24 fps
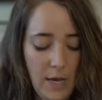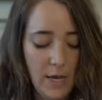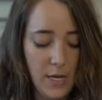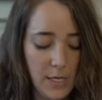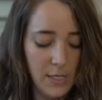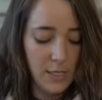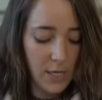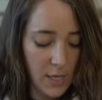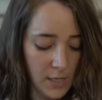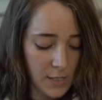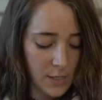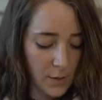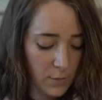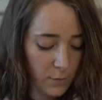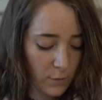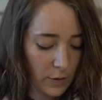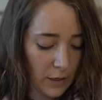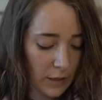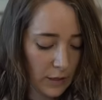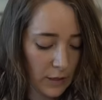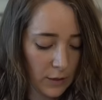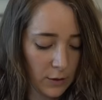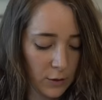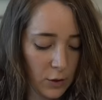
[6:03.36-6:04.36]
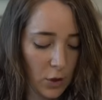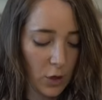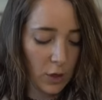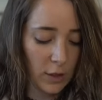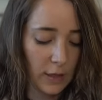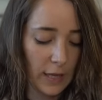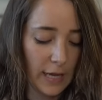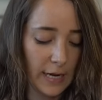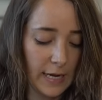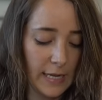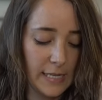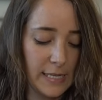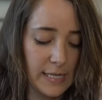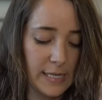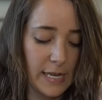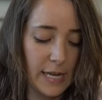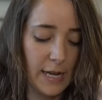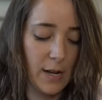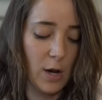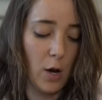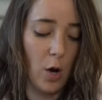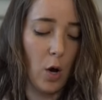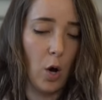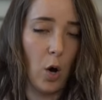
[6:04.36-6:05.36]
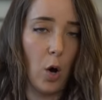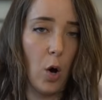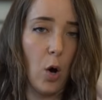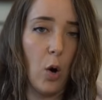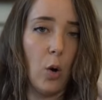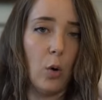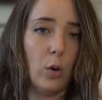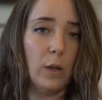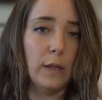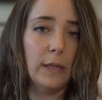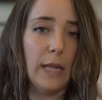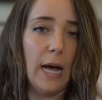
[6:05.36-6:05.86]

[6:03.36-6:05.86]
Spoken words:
It doesn't really look like it did a whole